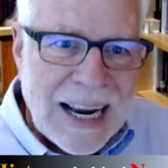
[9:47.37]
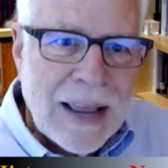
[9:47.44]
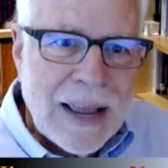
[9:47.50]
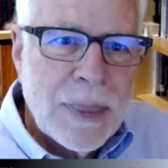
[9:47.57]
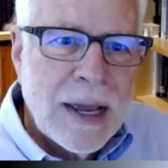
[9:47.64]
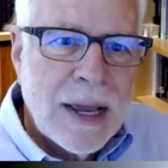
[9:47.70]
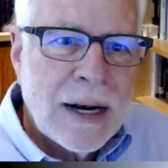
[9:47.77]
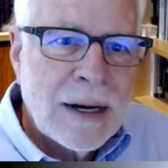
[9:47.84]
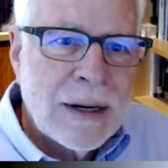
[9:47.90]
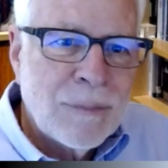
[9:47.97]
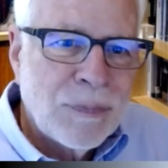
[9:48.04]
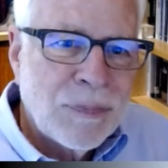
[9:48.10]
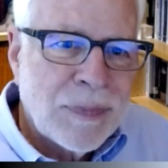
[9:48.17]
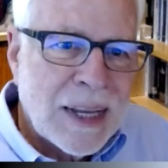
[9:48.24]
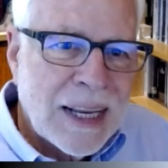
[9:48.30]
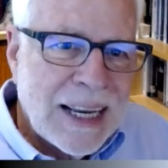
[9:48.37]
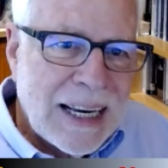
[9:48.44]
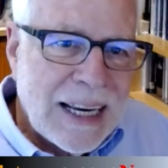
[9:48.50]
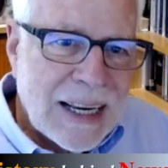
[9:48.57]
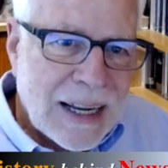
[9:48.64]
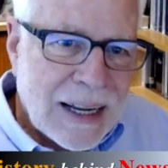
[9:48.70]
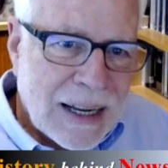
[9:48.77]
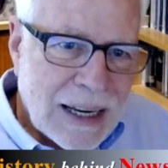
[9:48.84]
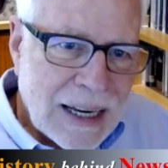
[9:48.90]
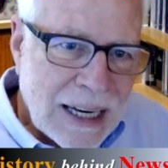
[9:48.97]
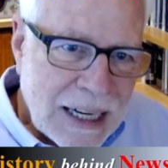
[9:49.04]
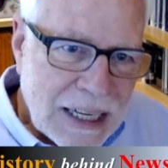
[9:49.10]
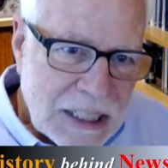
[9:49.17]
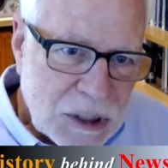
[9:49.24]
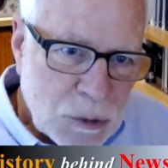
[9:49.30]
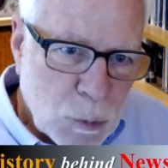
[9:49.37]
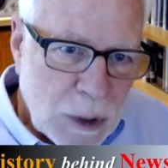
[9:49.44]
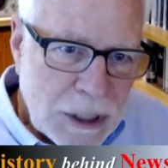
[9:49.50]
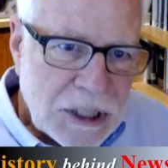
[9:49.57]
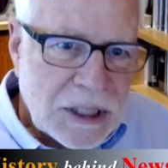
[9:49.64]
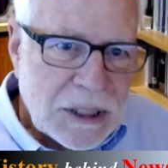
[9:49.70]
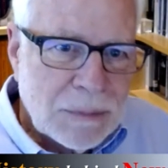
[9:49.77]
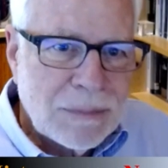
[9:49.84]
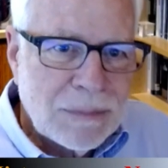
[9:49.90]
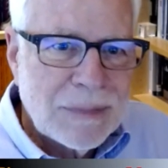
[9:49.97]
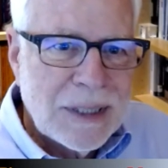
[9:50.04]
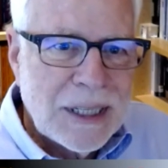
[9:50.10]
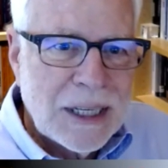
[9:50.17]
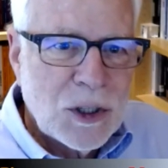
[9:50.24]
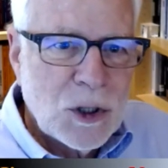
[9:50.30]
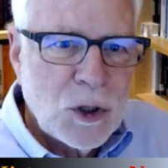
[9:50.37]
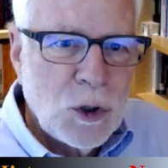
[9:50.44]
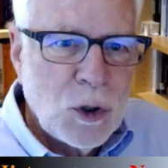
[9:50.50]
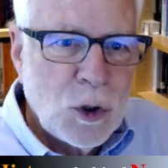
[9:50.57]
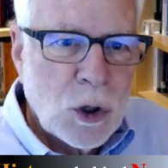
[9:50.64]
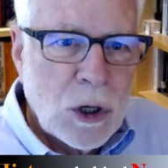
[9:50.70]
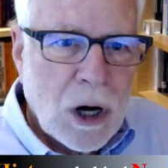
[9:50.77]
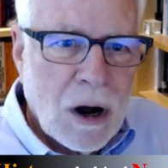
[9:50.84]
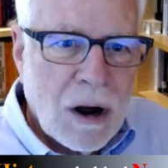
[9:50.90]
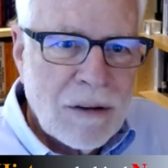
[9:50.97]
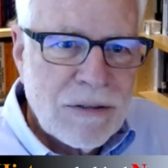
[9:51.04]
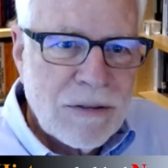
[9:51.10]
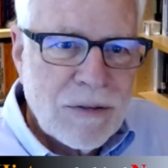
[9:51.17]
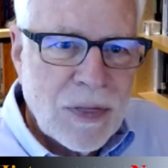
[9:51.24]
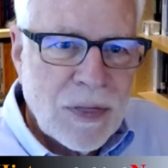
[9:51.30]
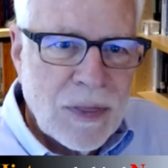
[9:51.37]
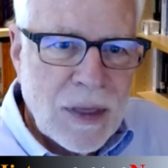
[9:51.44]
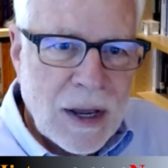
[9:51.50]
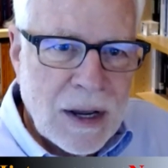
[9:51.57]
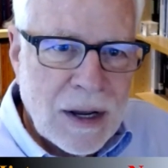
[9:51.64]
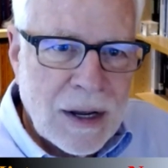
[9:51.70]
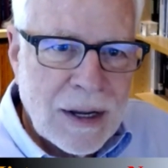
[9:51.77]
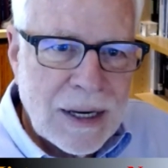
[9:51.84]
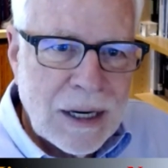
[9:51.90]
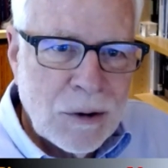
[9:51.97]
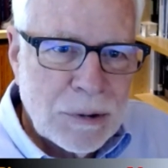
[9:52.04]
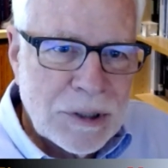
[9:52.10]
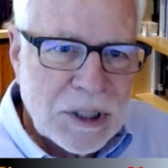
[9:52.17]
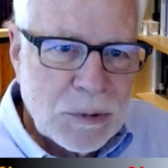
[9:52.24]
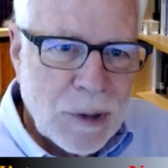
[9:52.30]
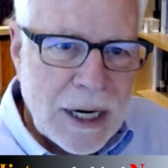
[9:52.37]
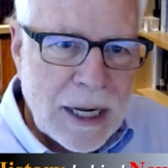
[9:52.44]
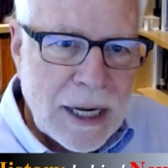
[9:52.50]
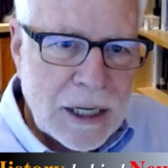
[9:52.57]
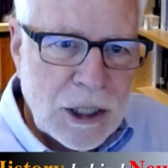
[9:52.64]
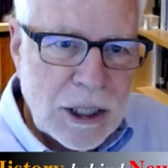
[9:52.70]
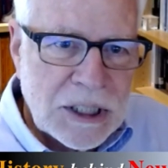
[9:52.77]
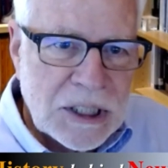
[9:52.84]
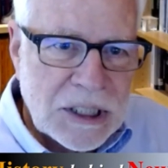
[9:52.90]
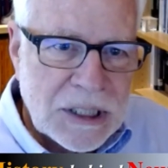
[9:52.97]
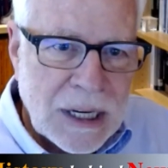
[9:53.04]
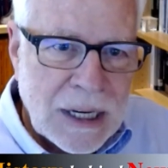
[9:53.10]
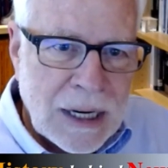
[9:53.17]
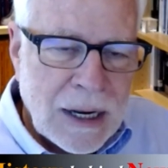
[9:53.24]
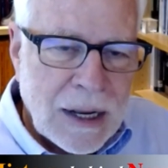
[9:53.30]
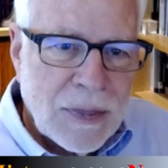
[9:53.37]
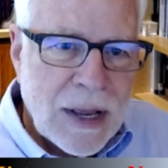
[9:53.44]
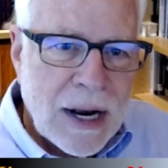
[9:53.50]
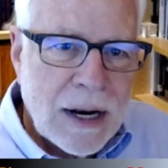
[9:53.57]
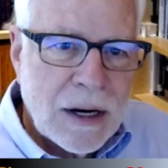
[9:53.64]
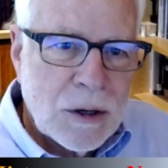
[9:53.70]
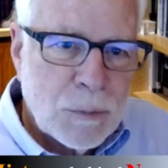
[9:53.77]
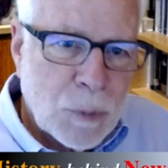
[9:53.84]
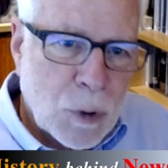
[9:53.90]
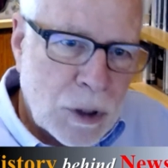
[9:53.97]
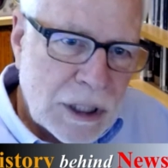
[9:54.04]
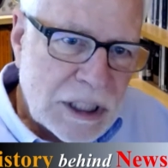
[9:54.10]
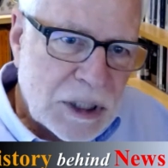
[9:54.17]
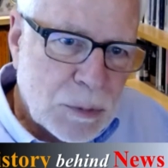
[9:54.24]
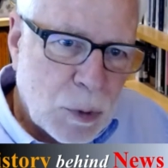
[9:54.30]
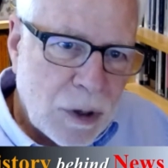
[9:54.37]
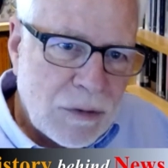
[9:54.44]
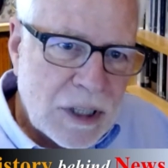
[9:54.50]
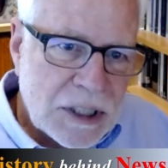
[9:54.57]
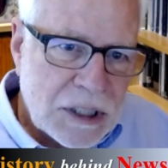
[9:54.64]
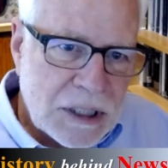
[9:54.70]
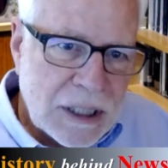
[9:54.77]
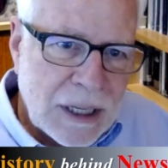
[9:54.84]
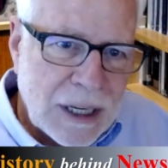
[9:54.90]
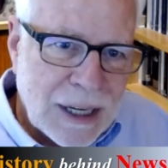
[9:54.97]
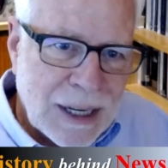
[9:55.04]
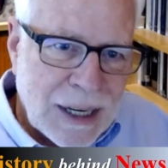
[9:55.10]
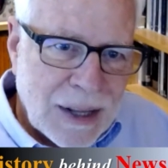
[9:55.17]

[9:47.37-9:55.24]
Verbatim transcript: And then, uh, in its wisdom, it took off the interest rate hedges that it had purchased previously.